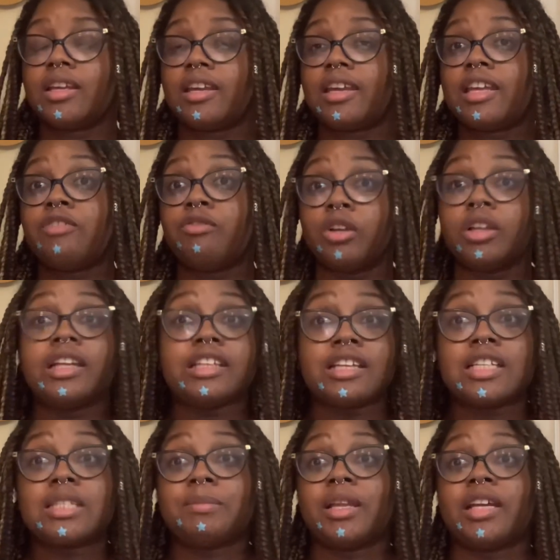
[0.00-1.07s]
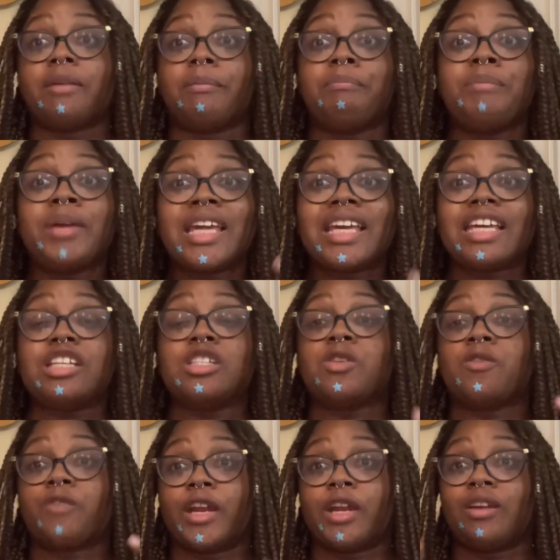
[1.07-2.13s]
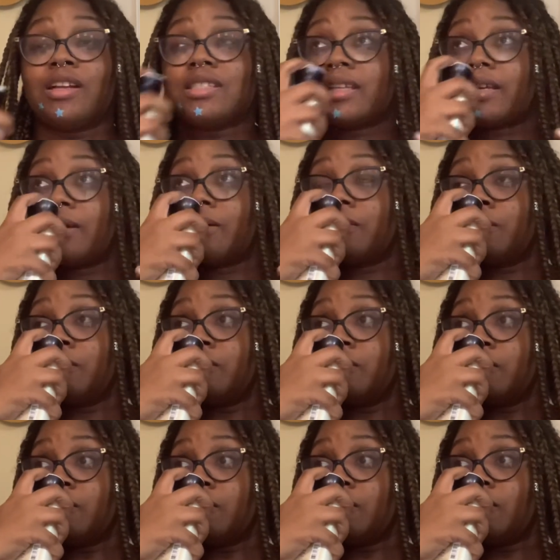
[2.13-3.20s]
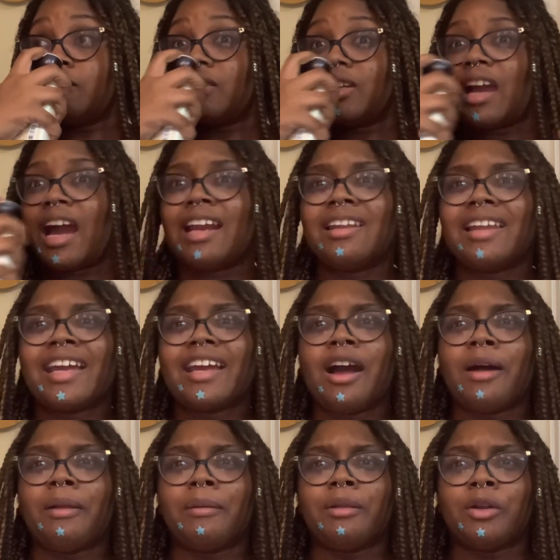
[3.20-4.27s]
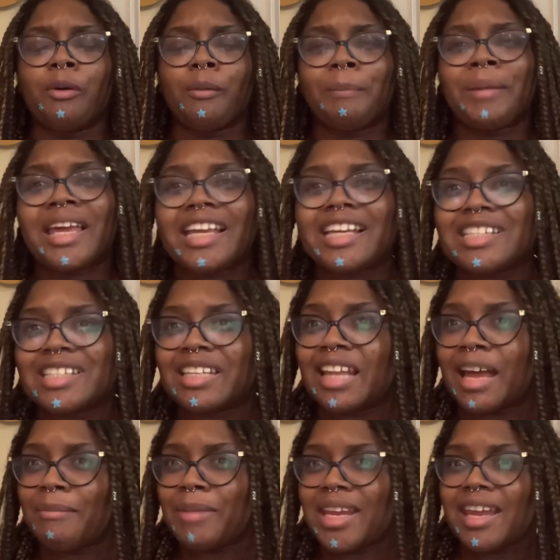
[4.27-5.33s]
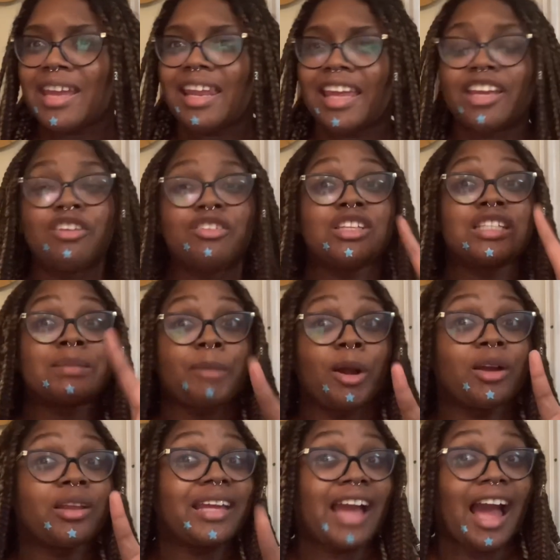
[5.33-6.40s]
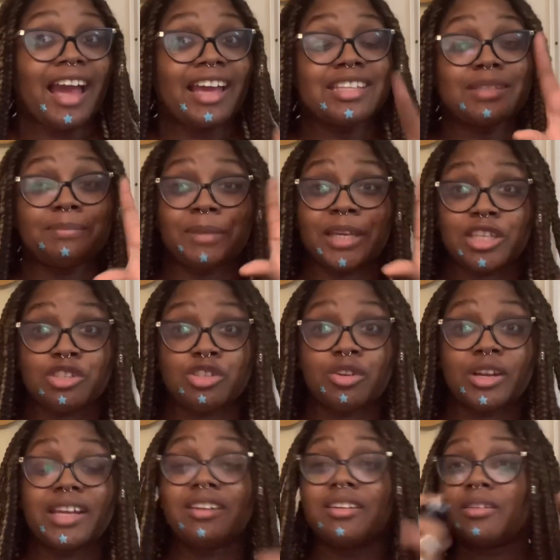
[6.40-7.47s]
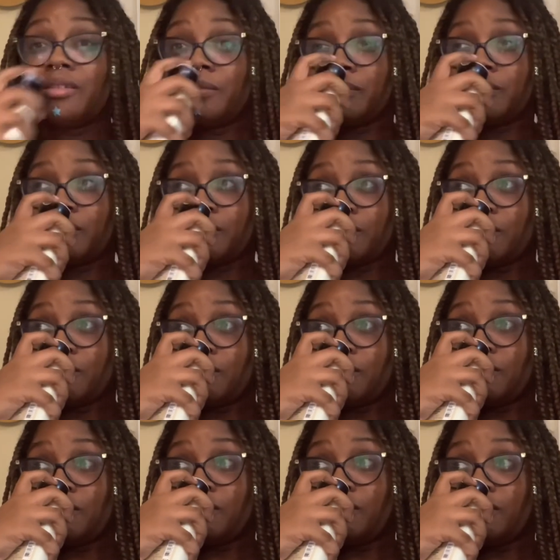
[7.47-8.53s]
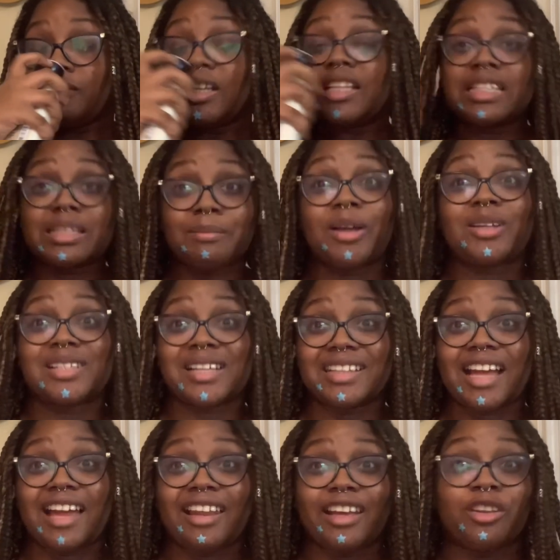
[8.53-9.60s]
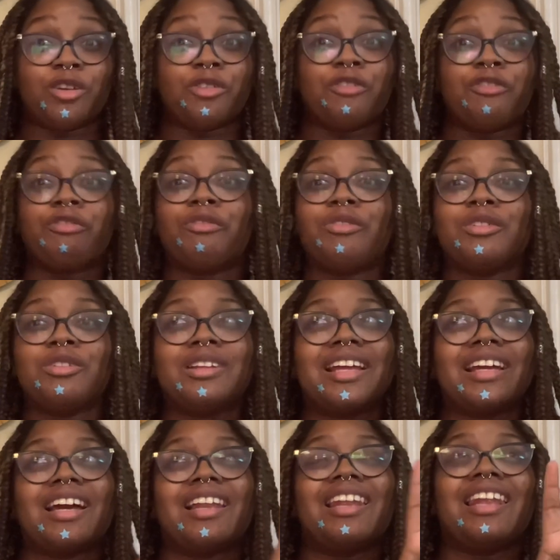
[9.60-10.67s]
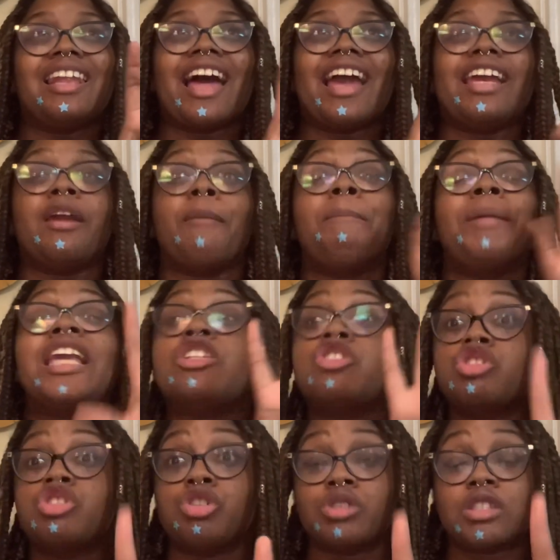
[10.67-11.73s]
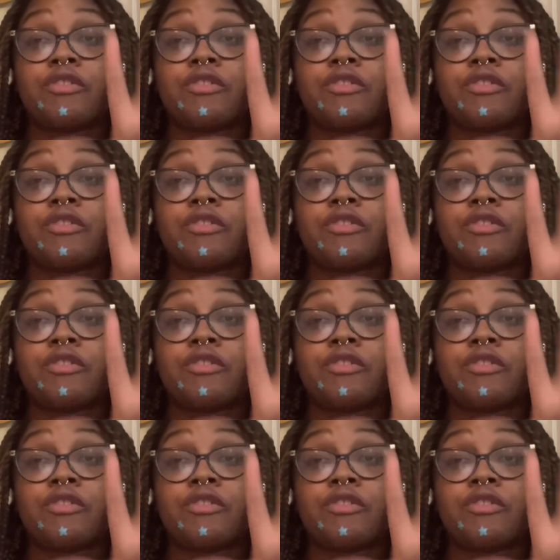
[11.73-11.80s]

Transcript: It really does smell like a peach fragrance, like kind of like a little peach lemonade, like, you know, the sparkling ice peach drink. It smells like that, like a little, like a light peach juice.